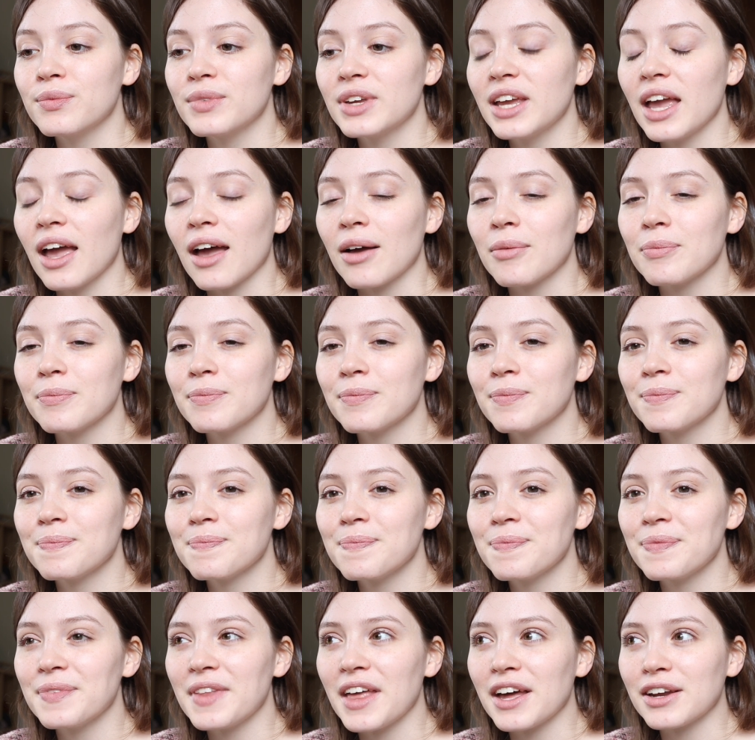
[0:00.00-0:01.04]
yeah,
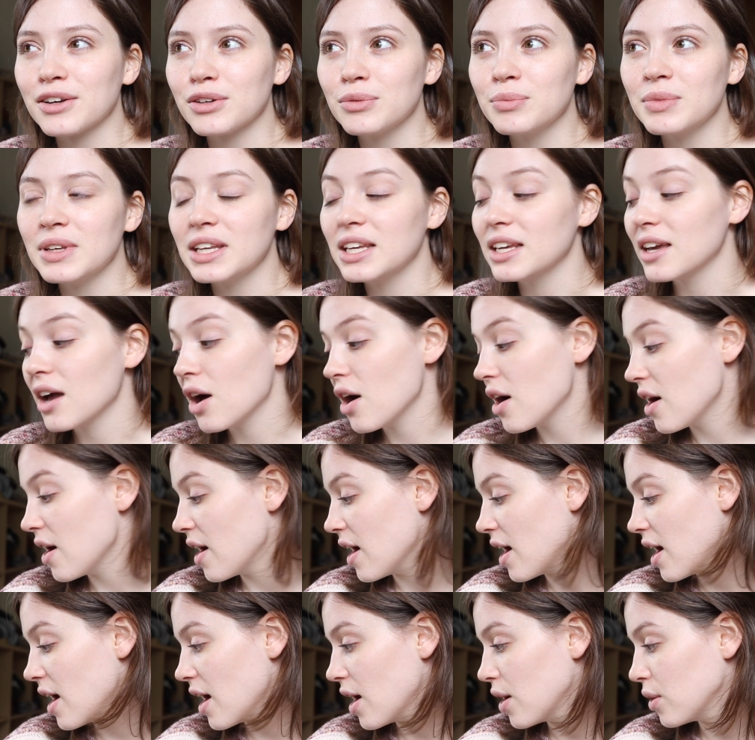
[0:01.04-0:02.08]
that'll be
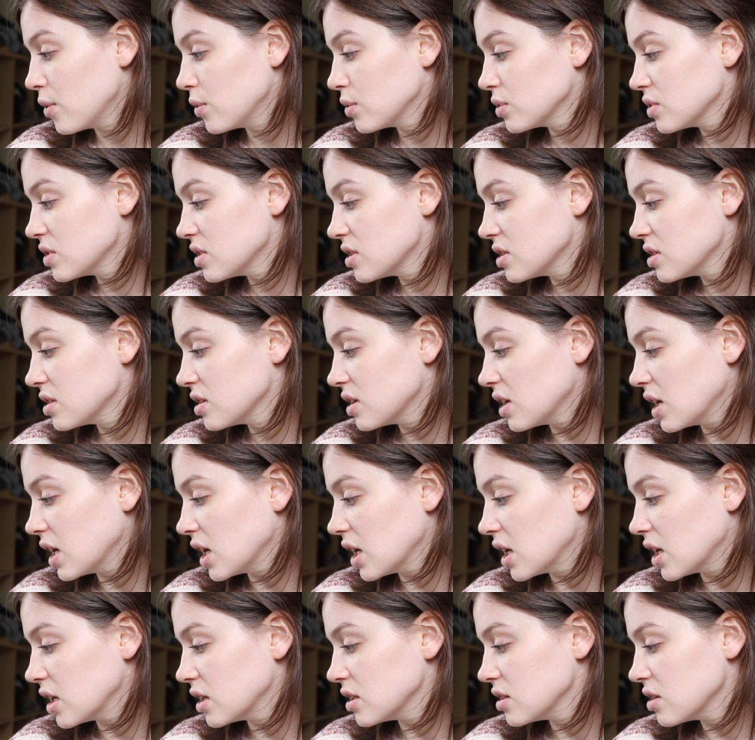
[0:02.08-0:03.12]
out
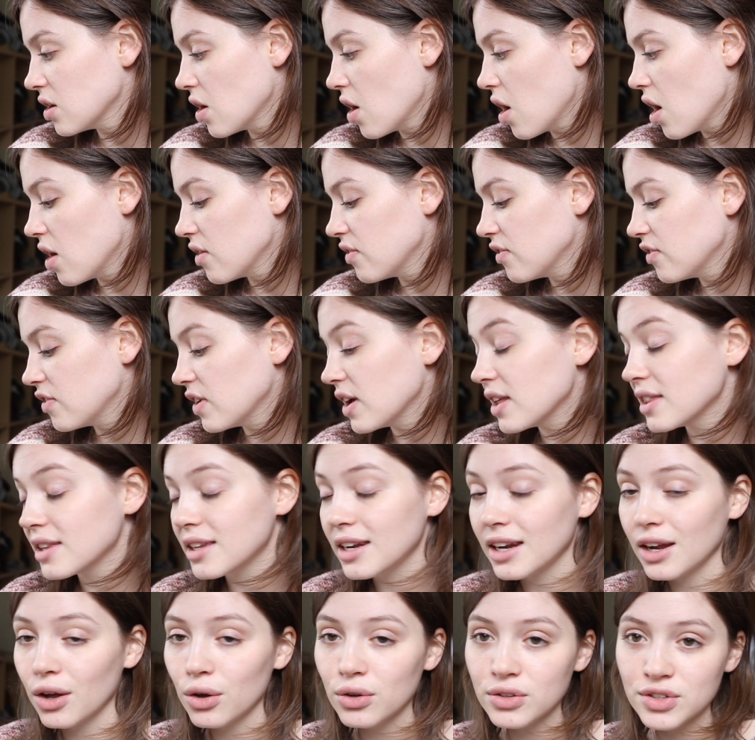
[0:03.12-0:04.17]
and off. And then
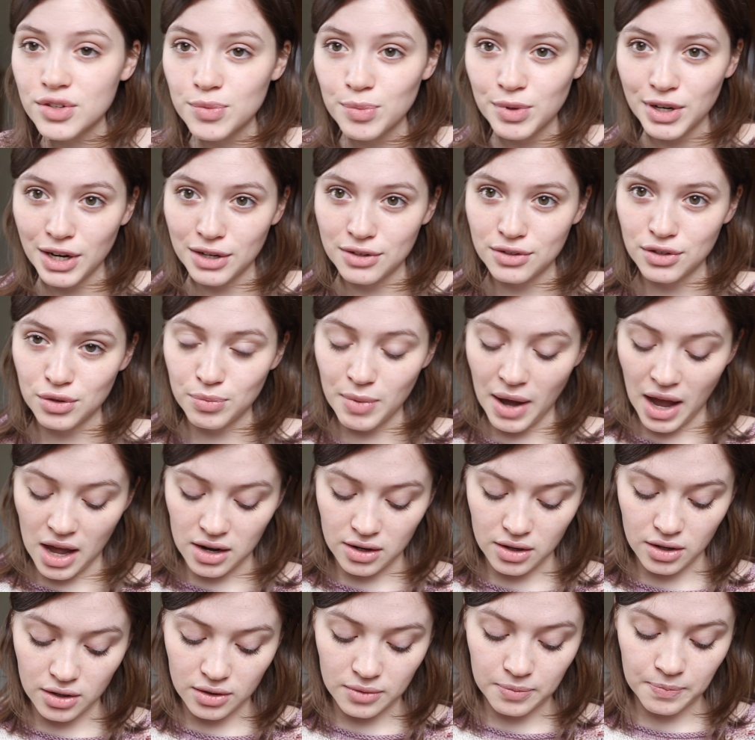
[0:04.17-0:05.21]
I also put out a new
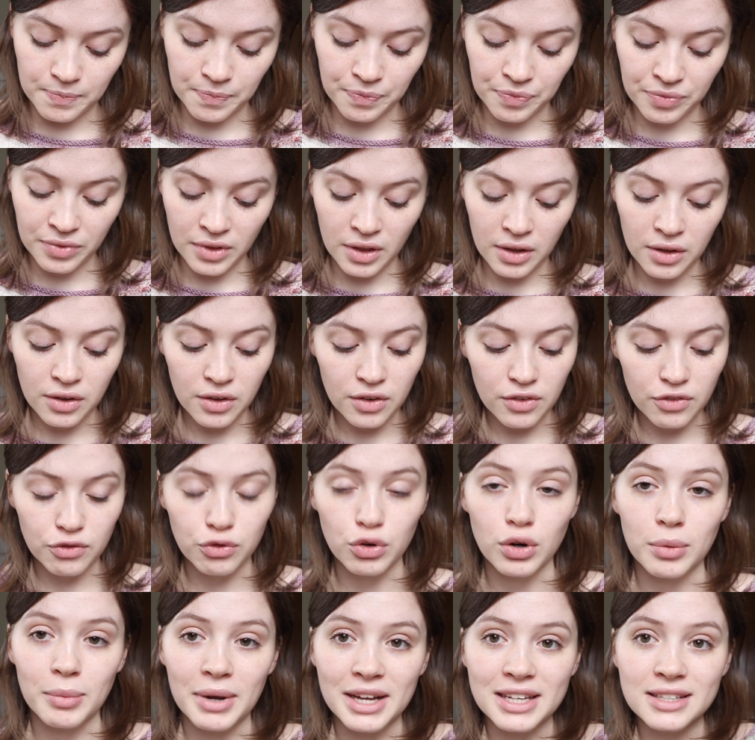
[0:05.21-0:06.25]
pattern
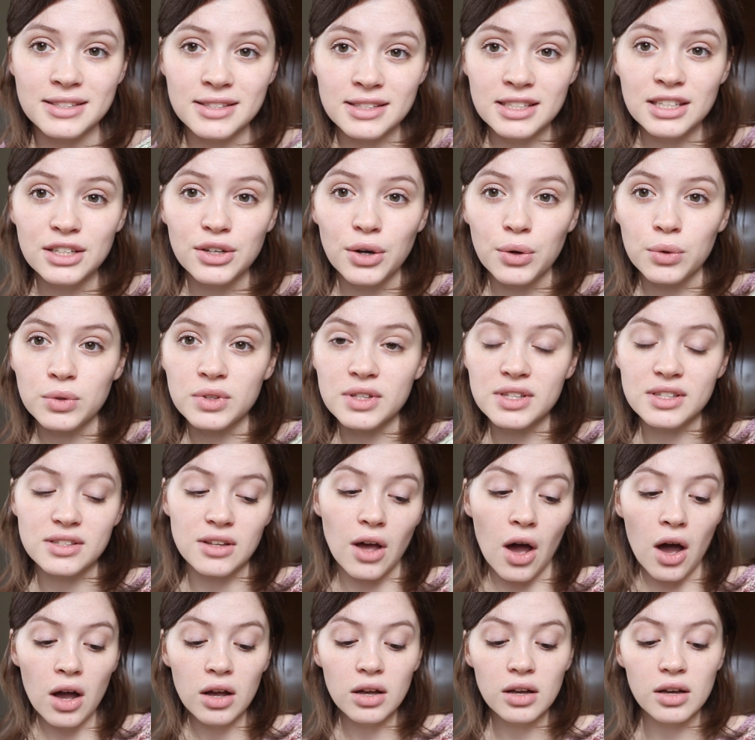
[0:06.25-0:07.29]
for my sea oat
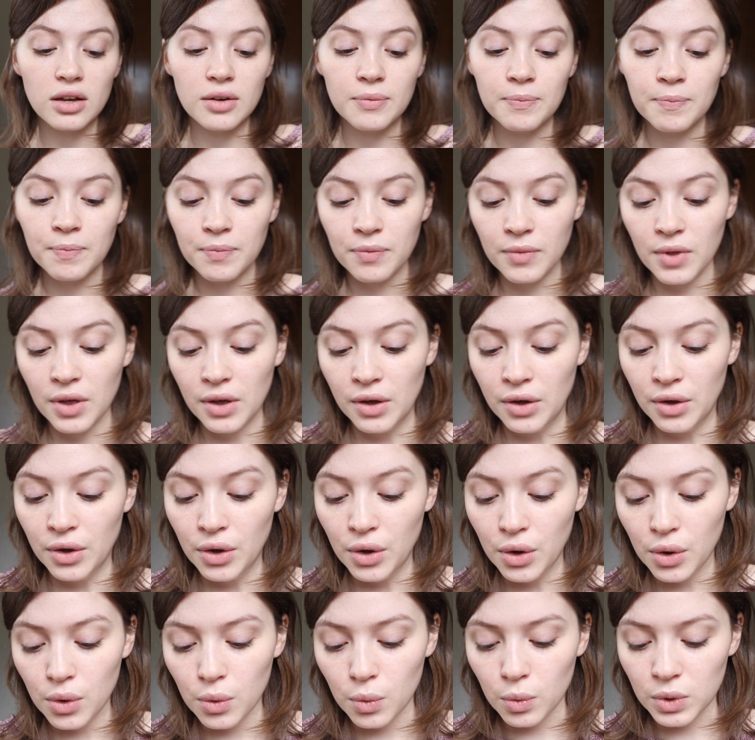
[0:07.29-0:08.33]
sock,
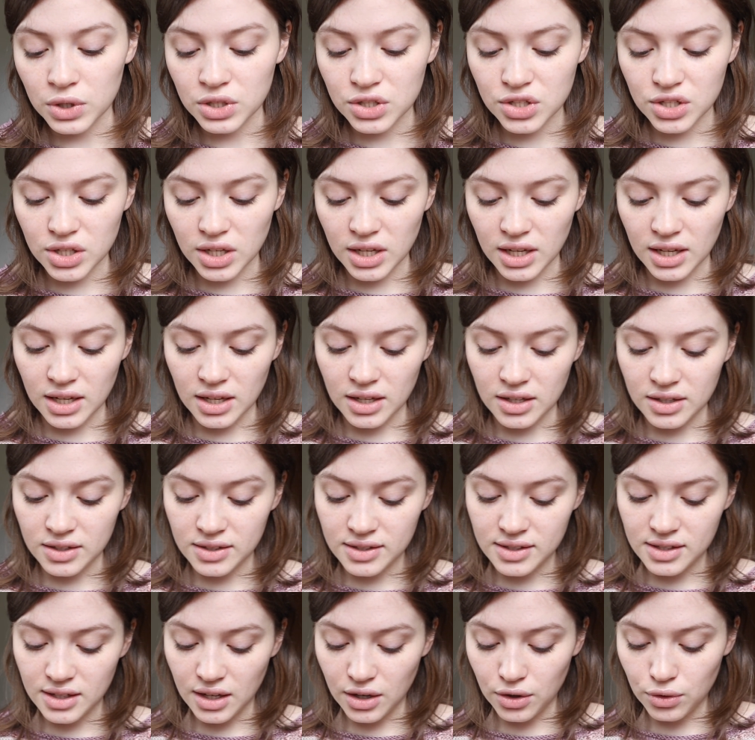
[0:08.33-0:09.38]
which
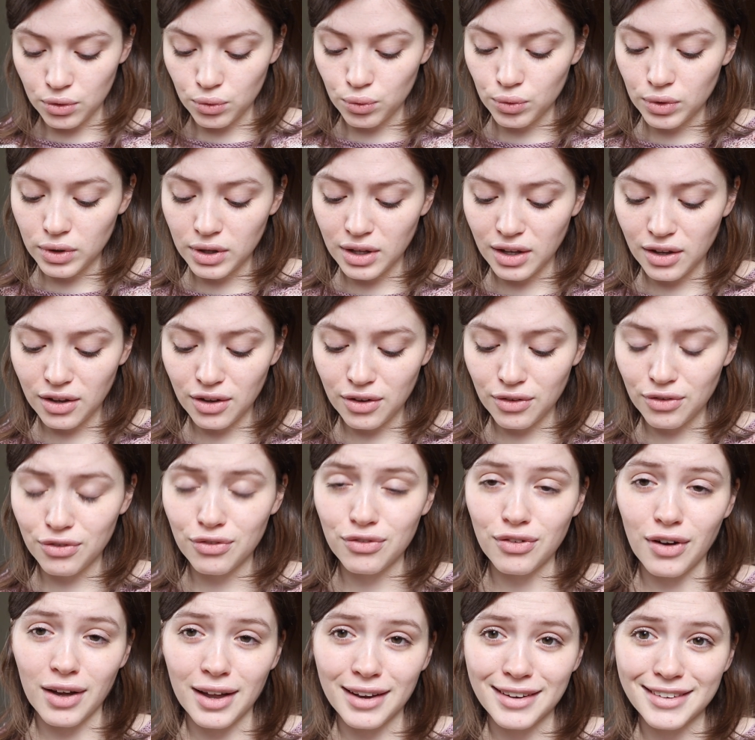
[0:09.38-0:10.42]
is a really
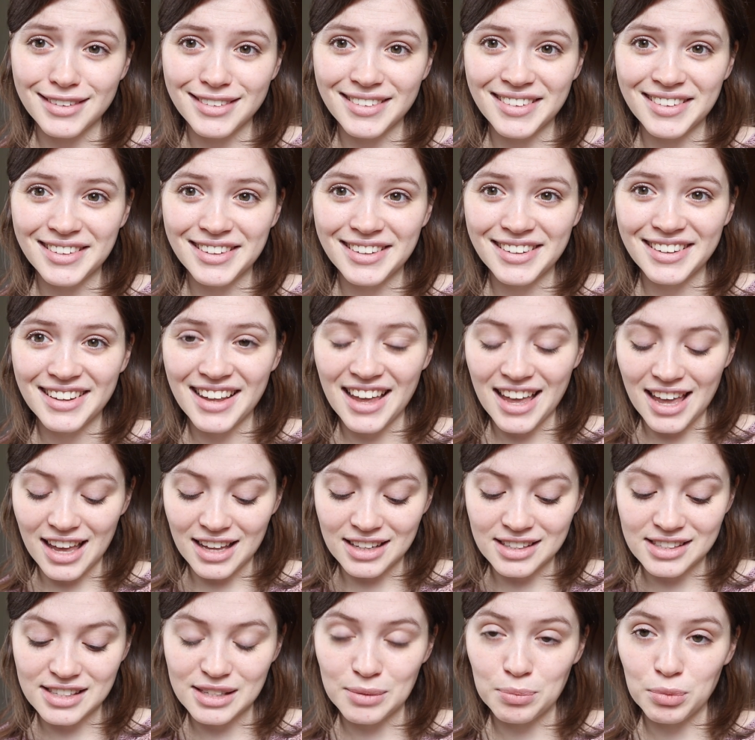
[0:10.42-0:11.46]
fun
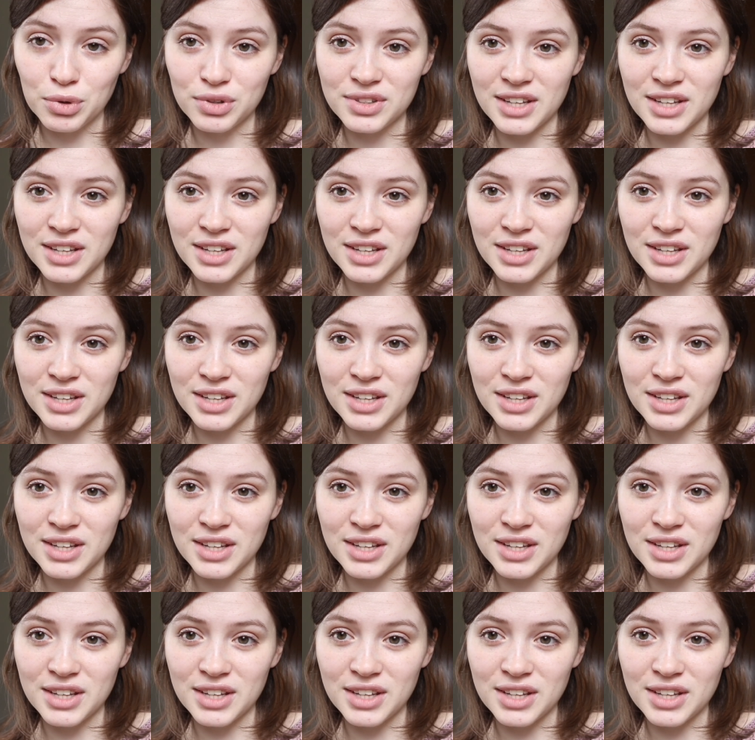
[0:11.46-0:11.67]
and simple